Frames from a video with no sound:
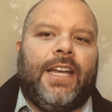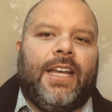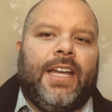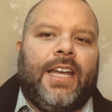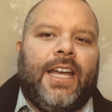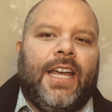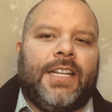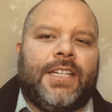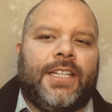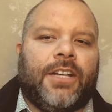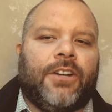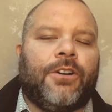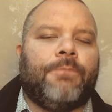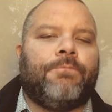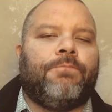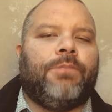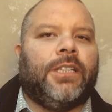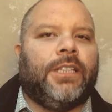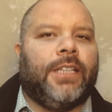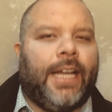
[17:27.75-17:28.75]
Is there a
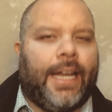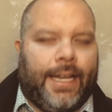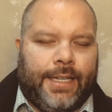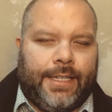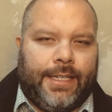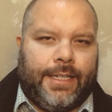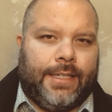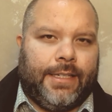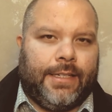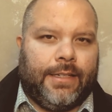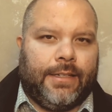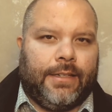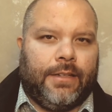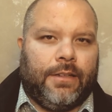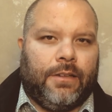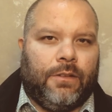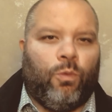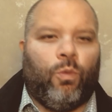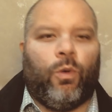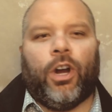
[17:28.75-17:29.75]
place
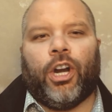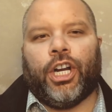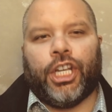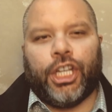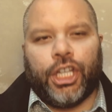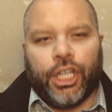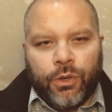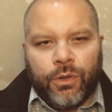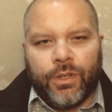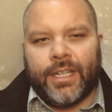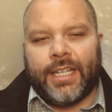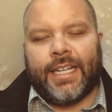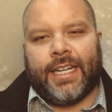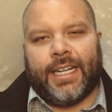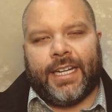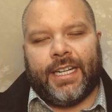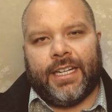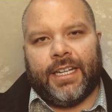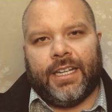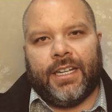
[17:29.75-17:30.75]
where you
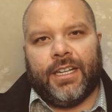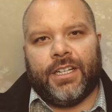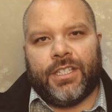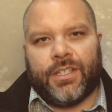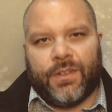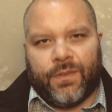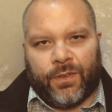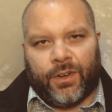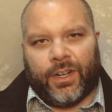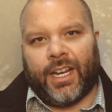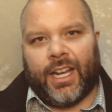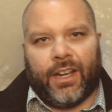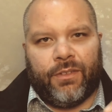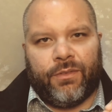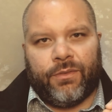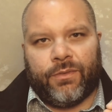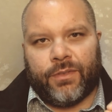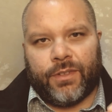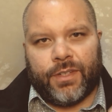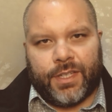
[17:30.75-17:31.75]
need to
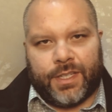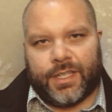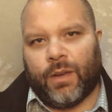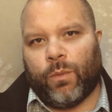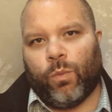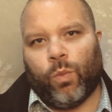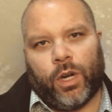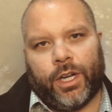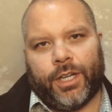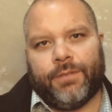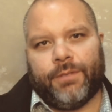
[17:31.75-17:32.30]
forgive someone?